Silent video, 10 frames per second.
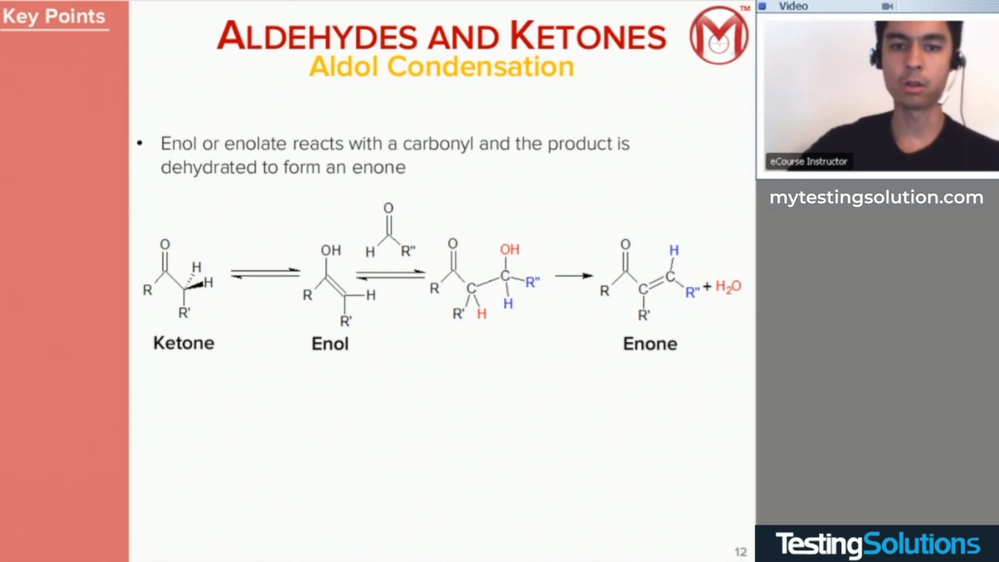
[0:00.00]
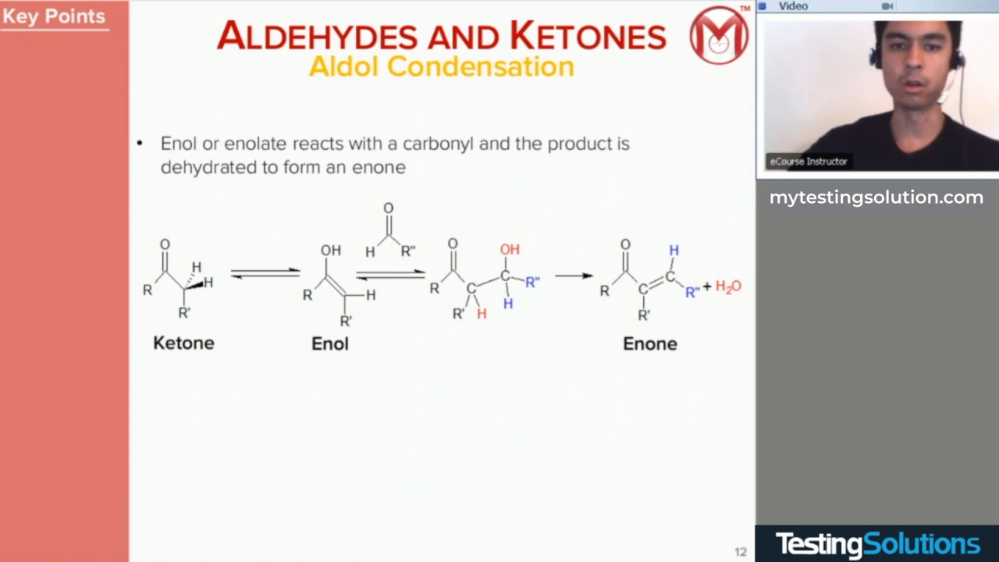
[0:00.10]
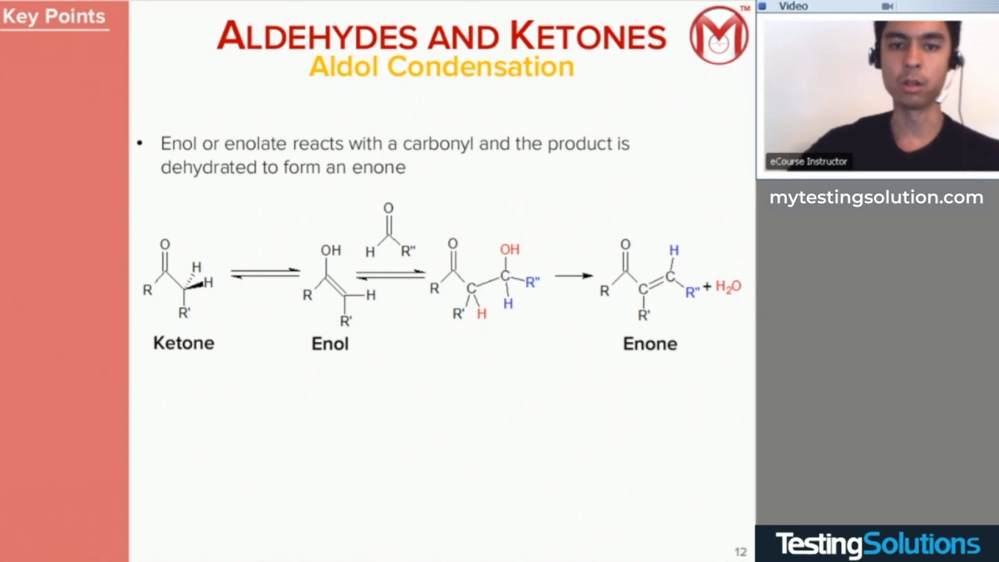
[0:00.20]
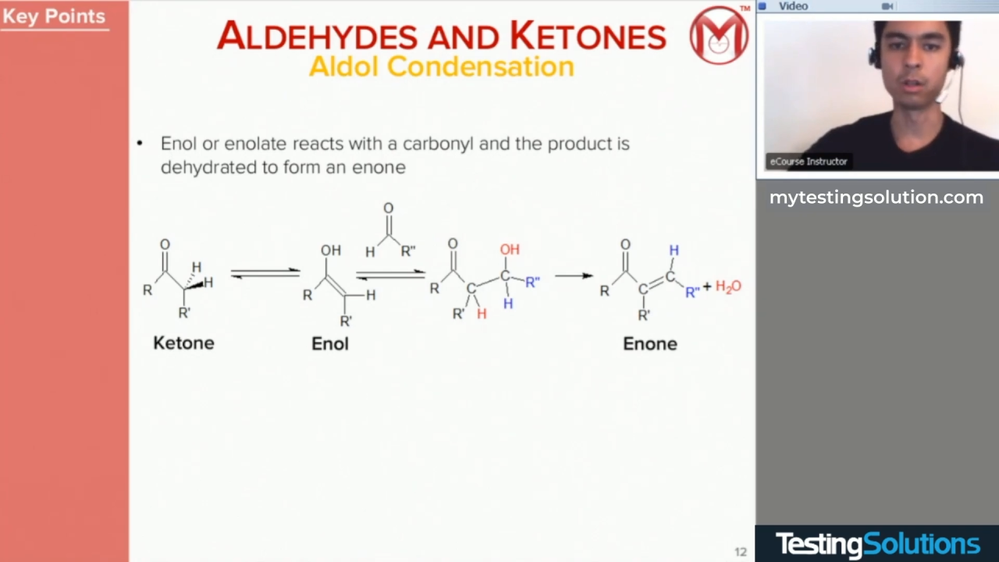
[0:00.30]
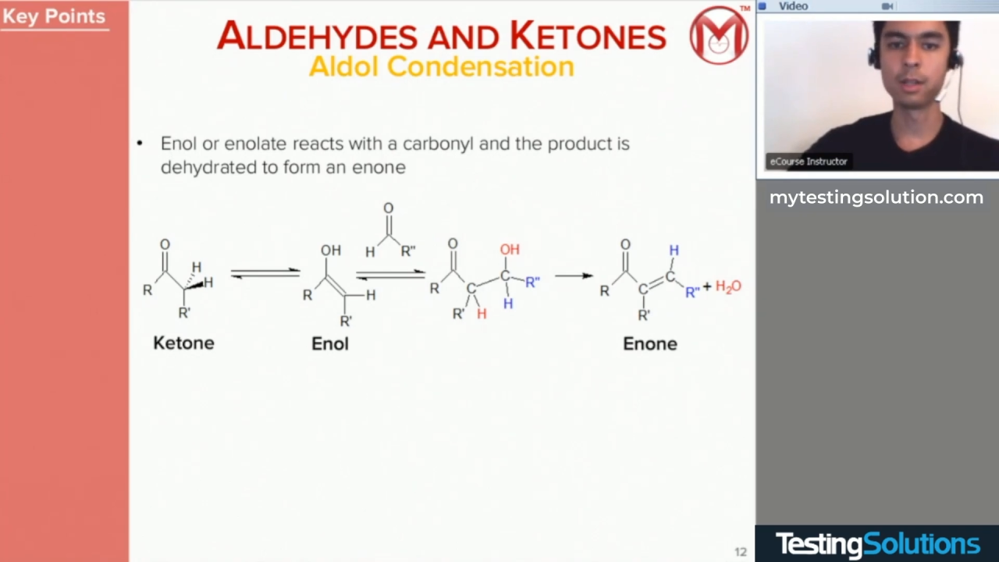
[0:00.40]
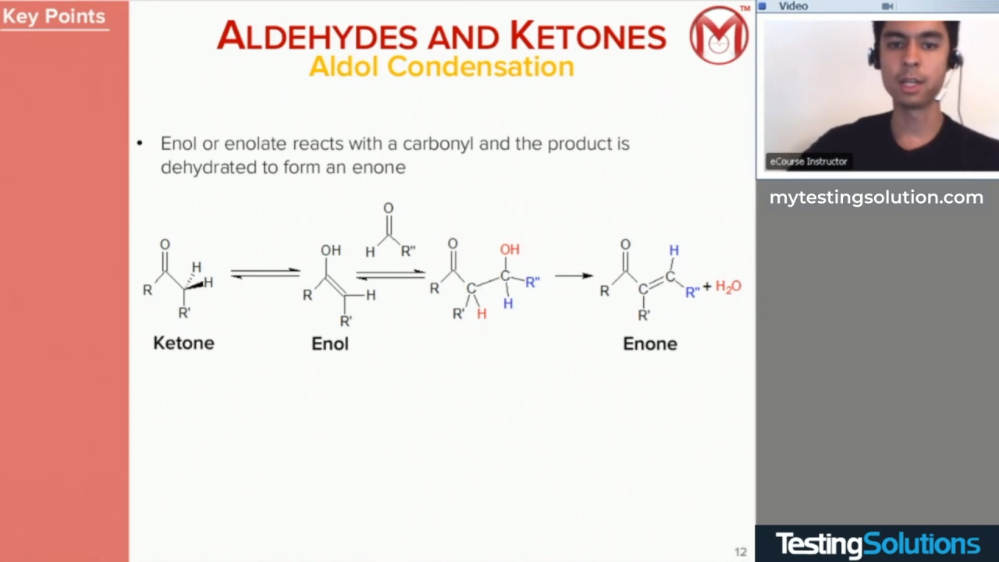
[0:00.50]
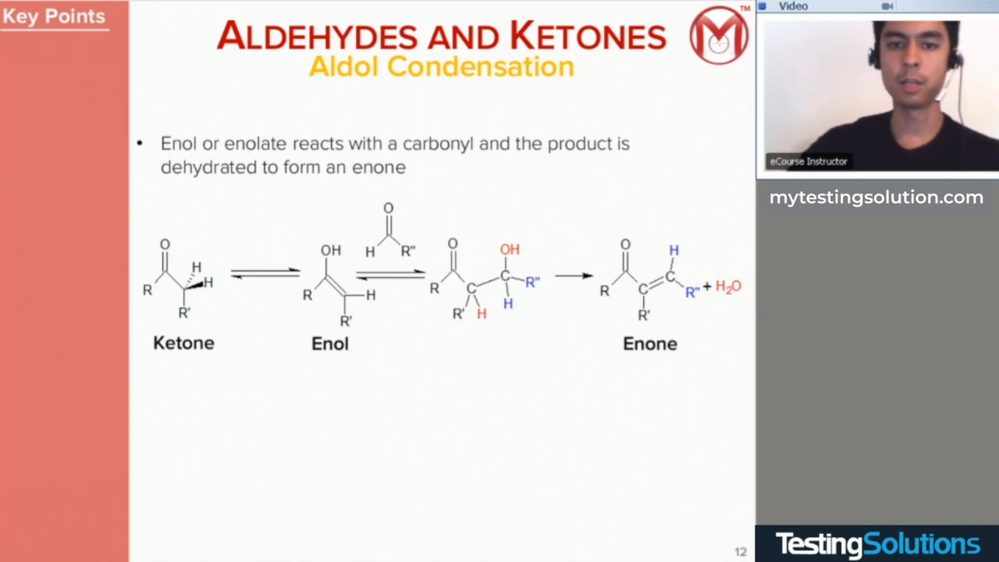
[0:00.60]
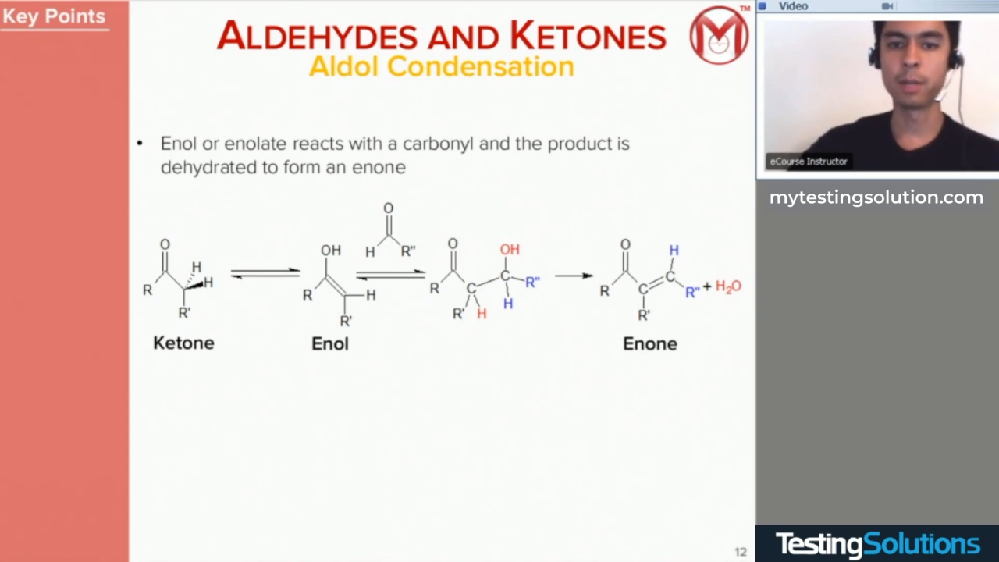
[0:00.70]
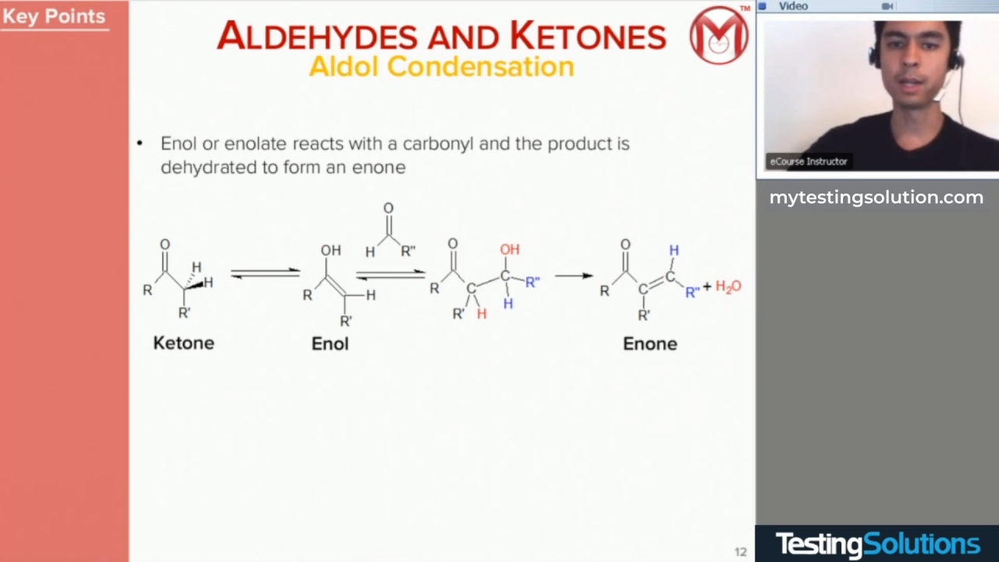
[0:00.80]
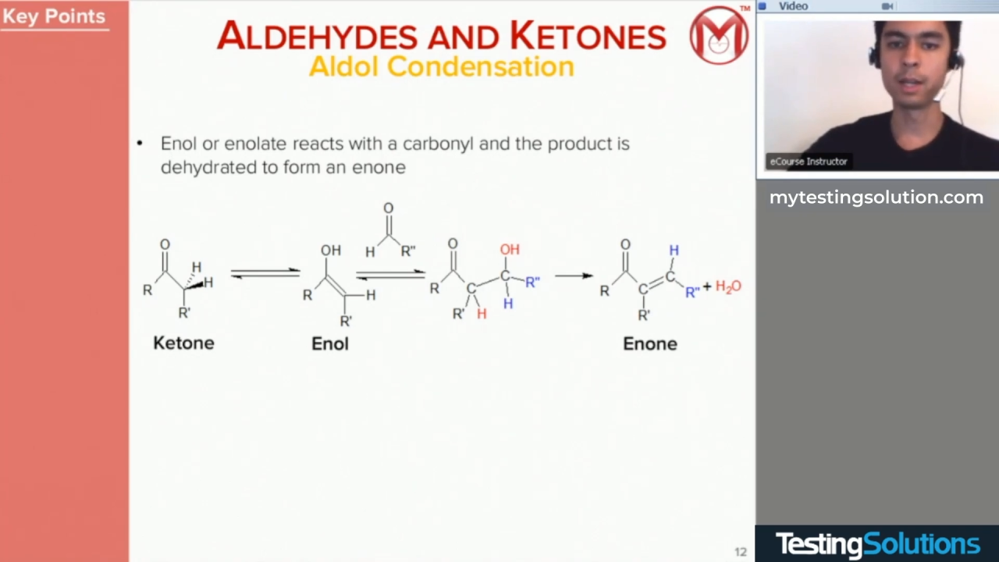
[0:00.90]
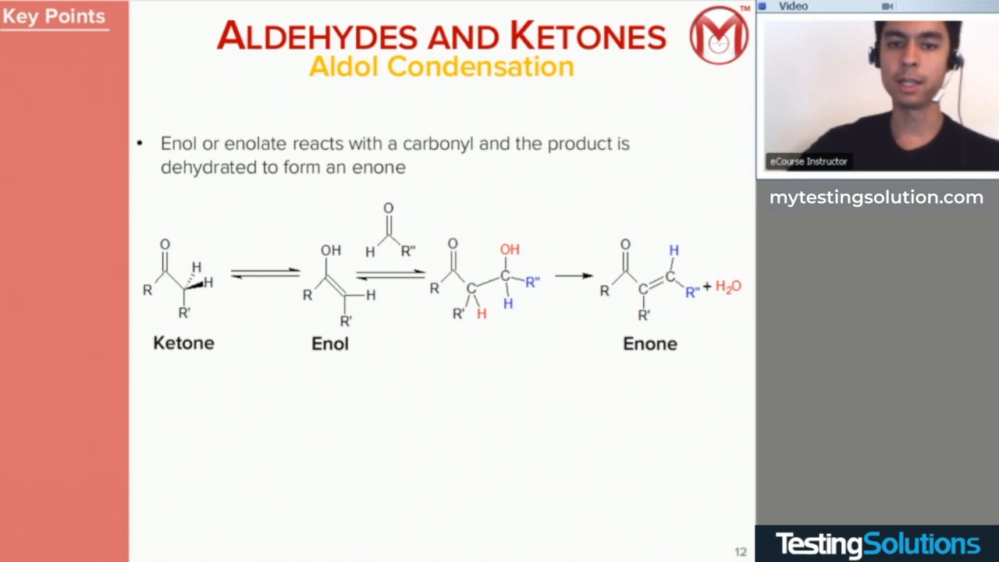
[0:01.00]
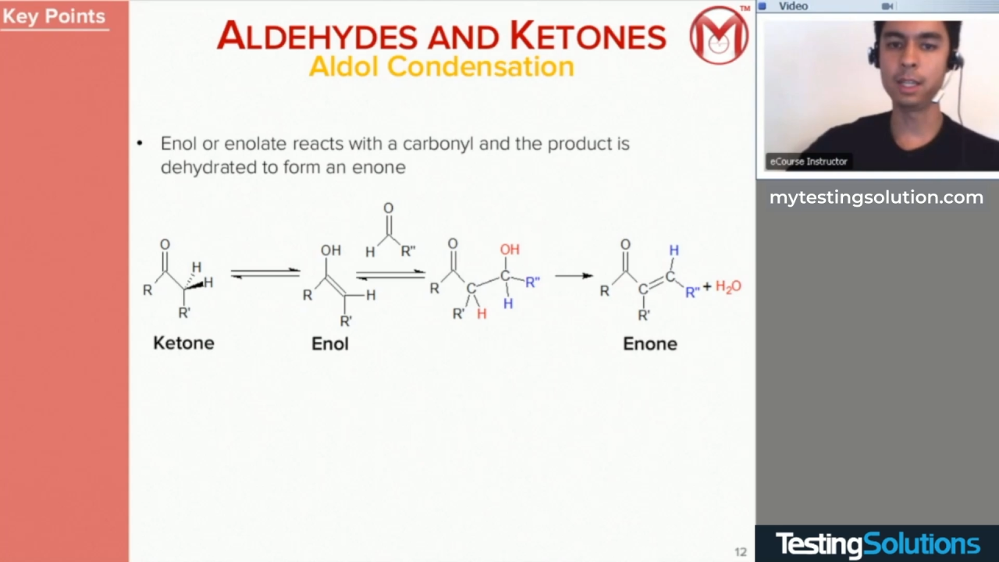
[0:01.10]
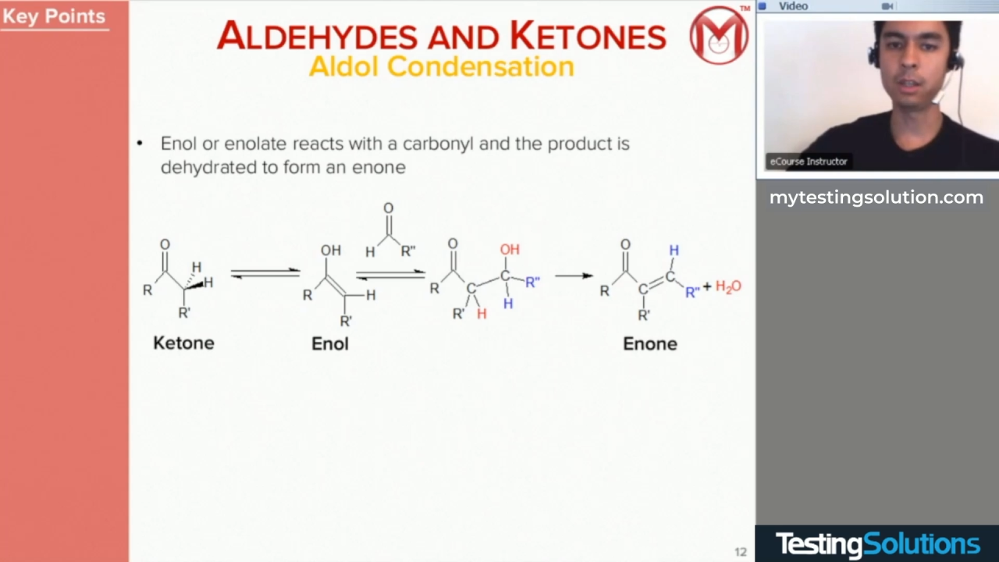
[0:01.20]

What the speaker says: but an enone,